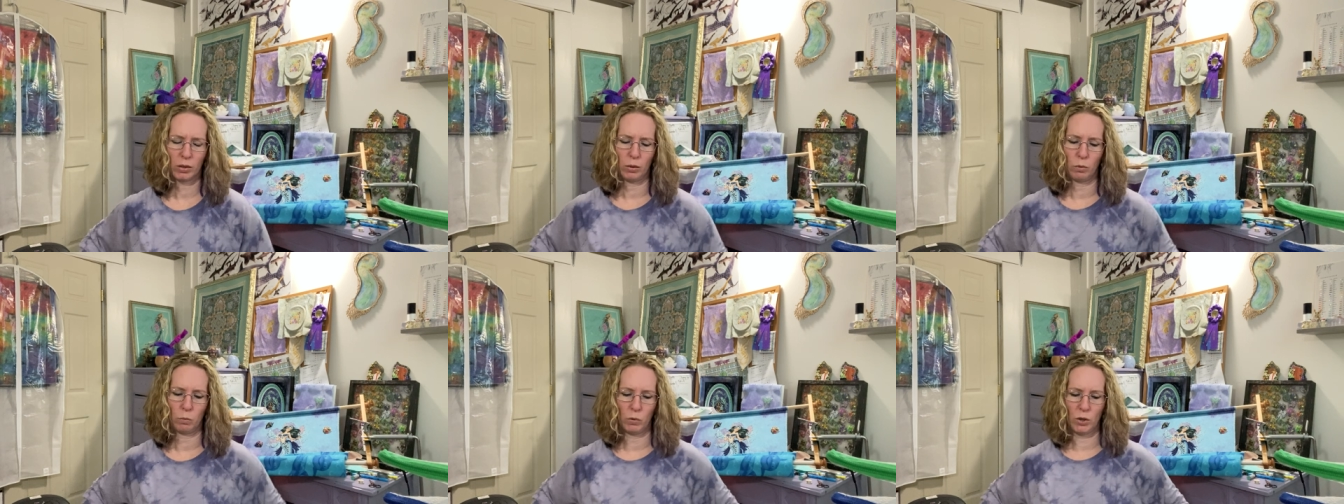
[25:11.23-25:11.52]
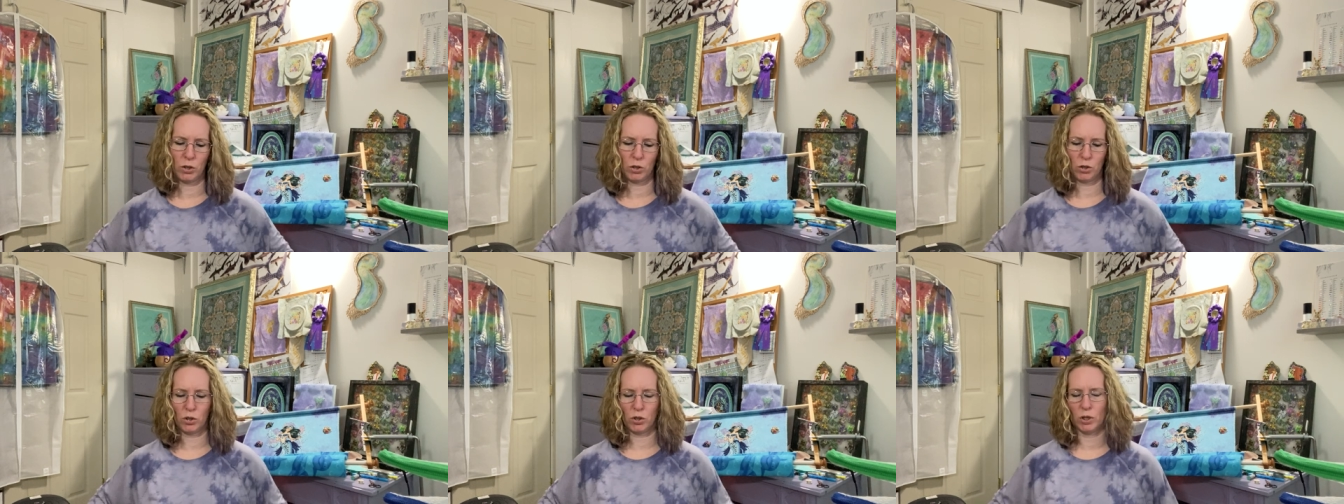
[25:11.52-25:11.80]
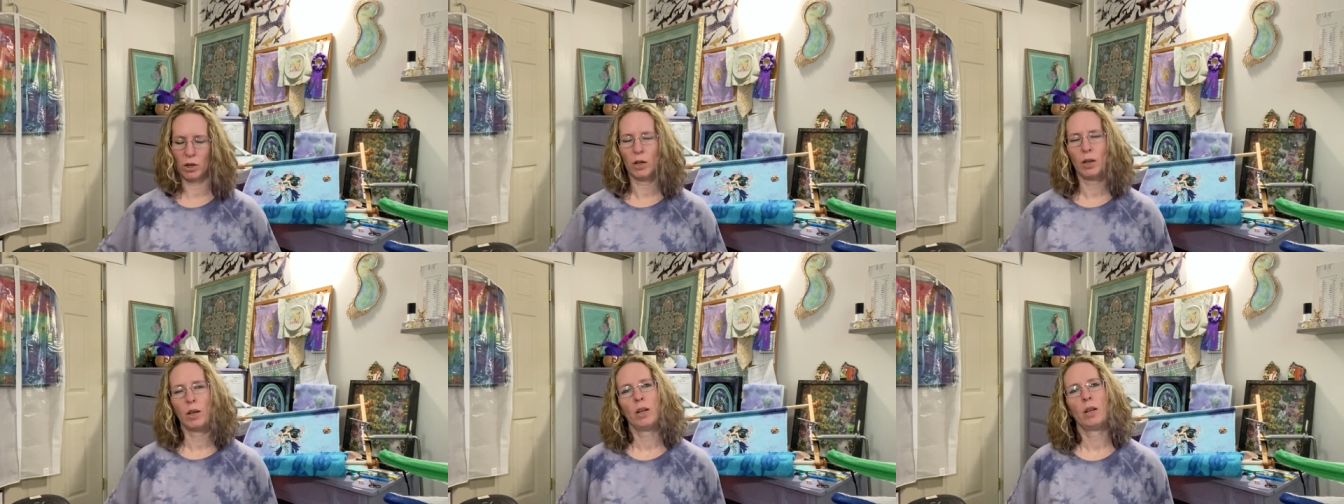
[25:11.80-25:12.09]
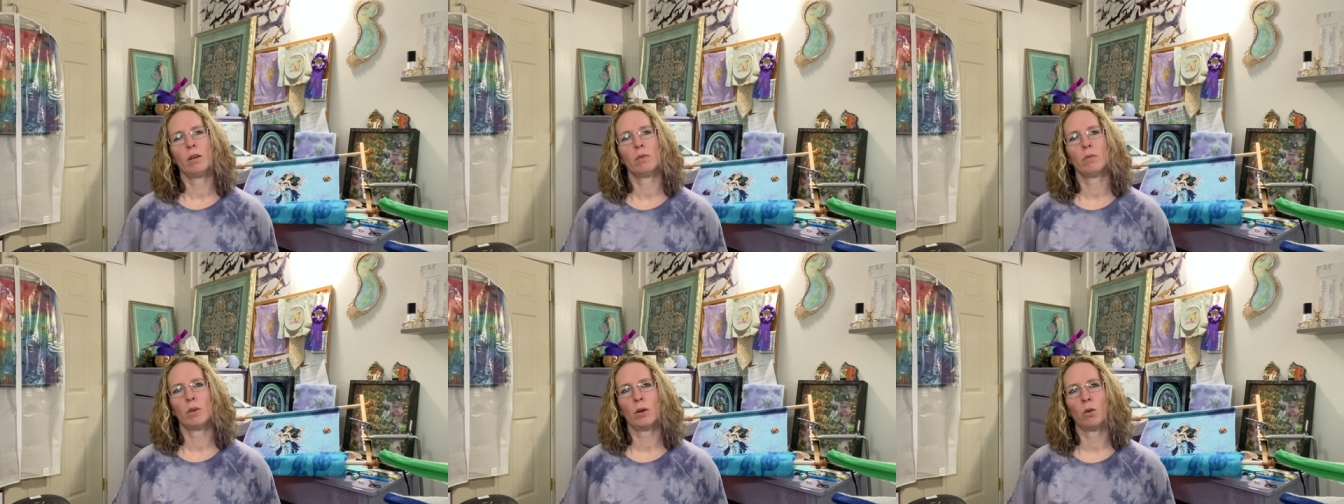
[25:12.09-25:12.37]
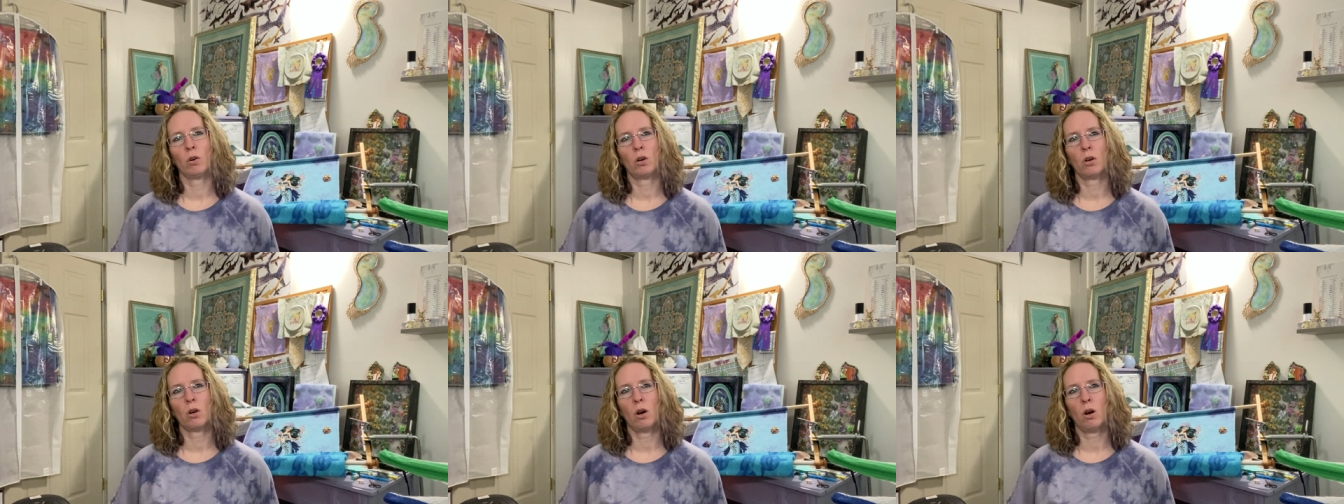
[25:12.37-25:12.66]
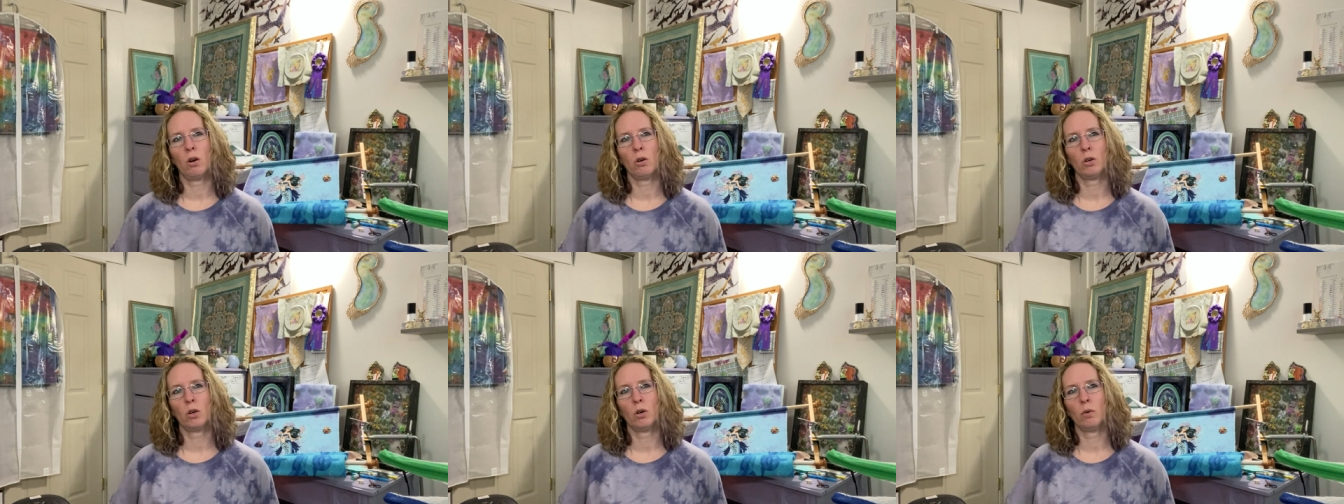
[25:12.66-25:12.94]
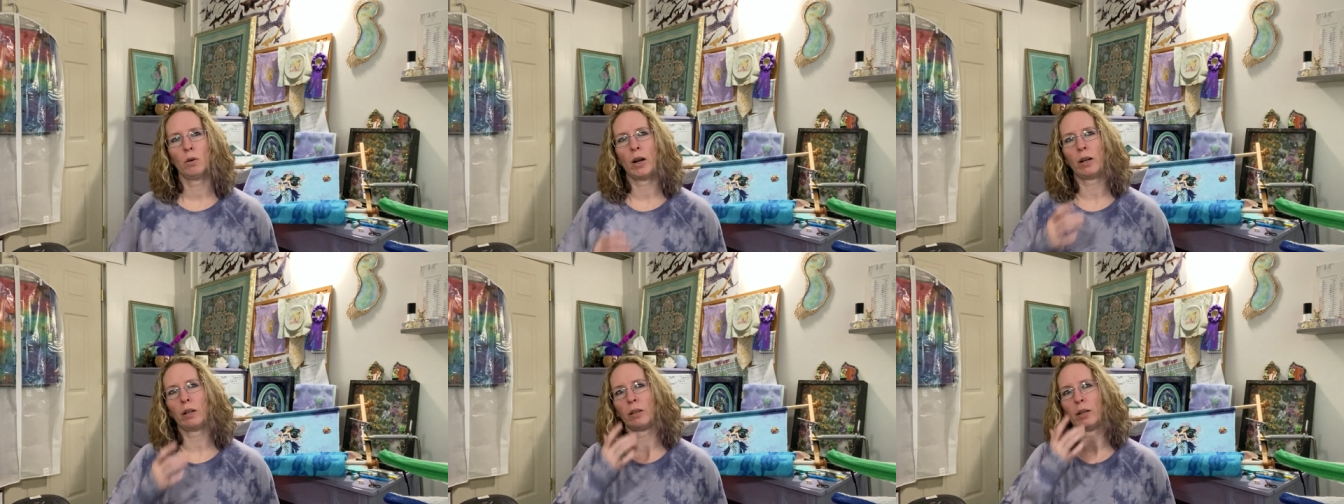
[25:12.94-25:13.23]
which if I recall
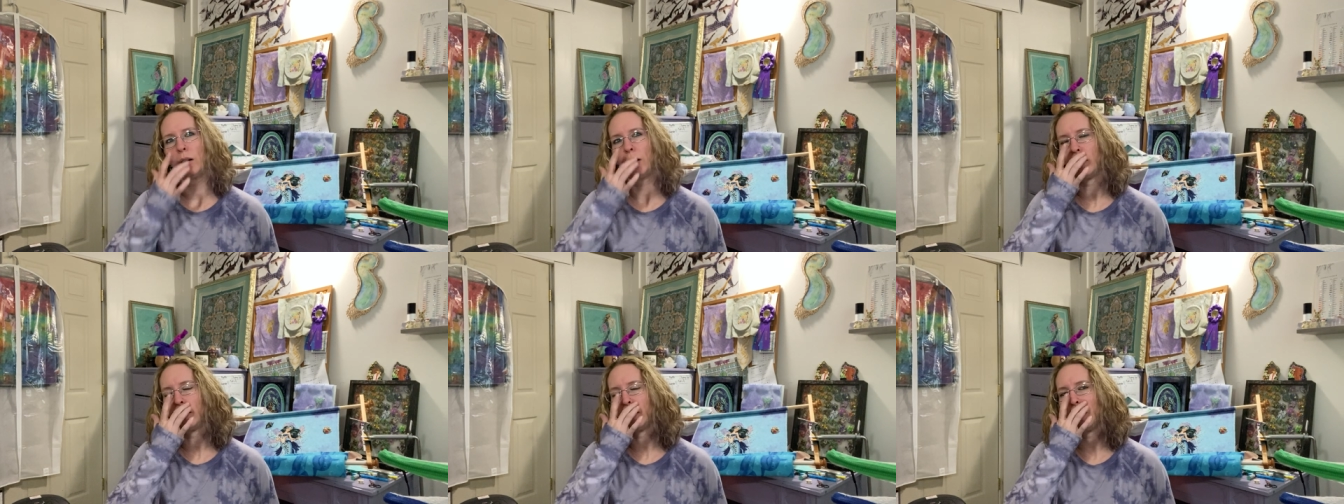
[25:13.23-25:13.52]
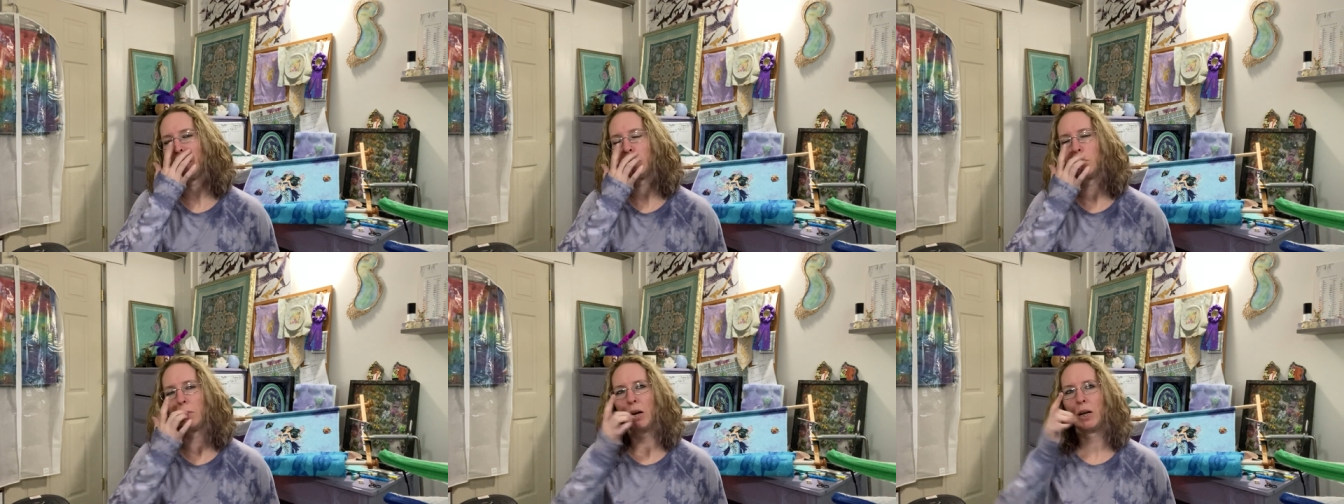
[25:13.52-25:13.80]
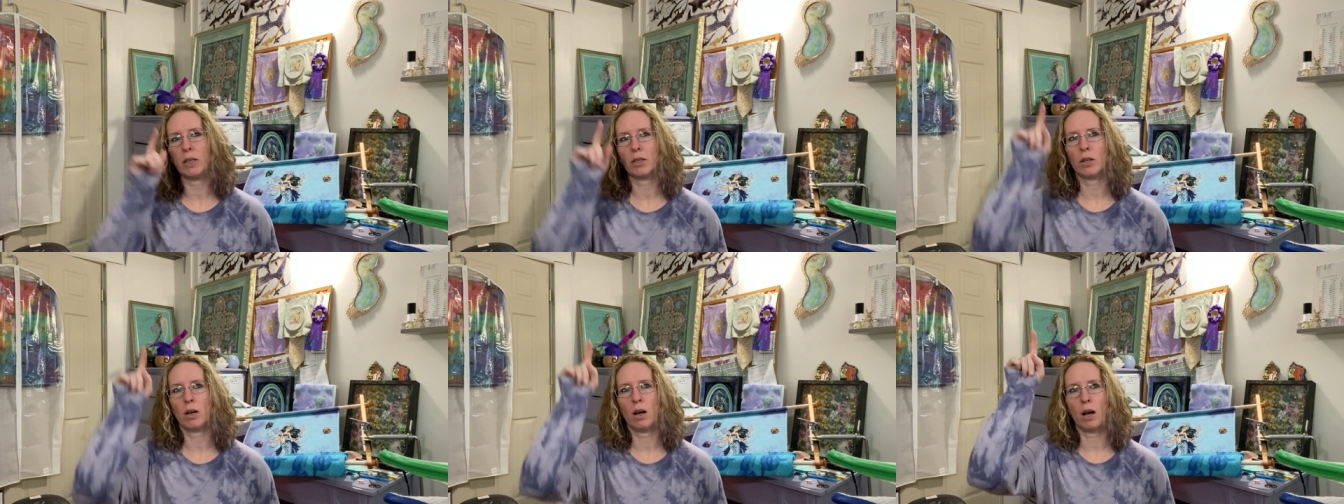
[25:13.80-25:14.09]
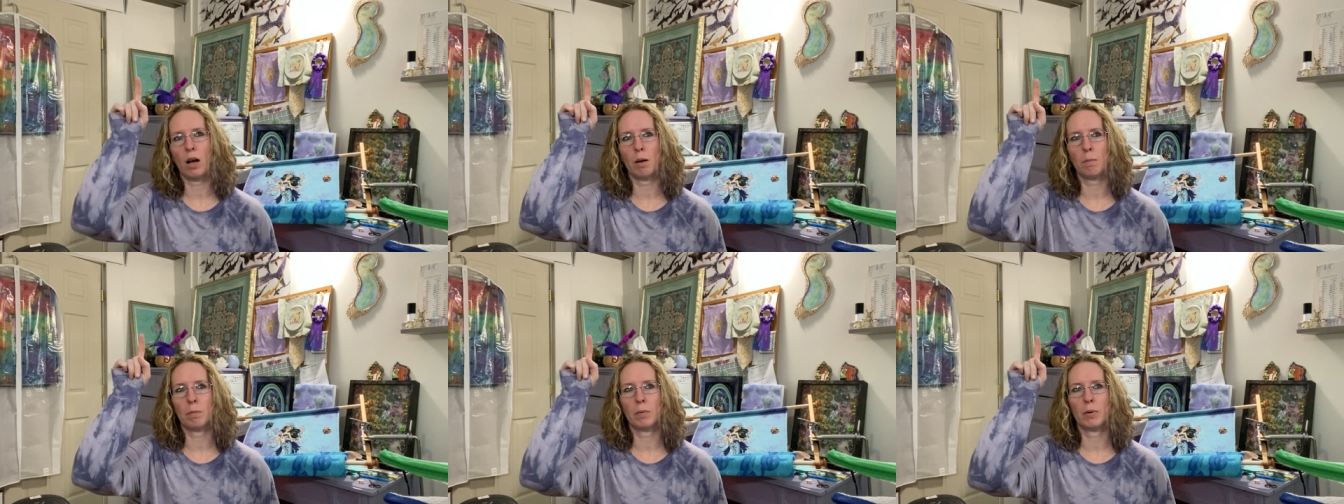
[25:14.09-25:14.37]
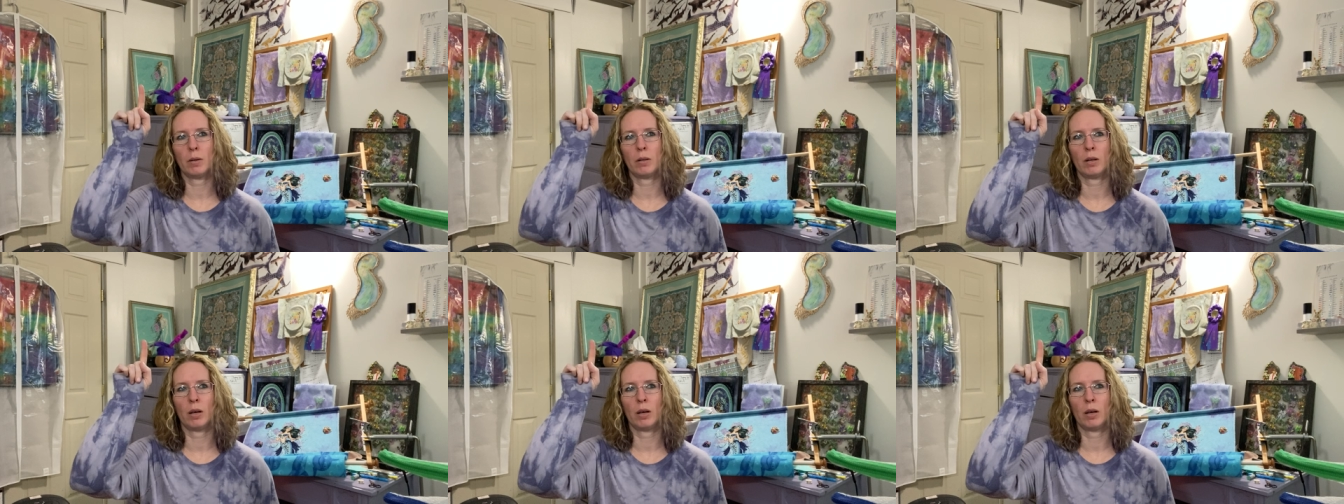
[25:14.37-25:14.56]
correctly, I think my top,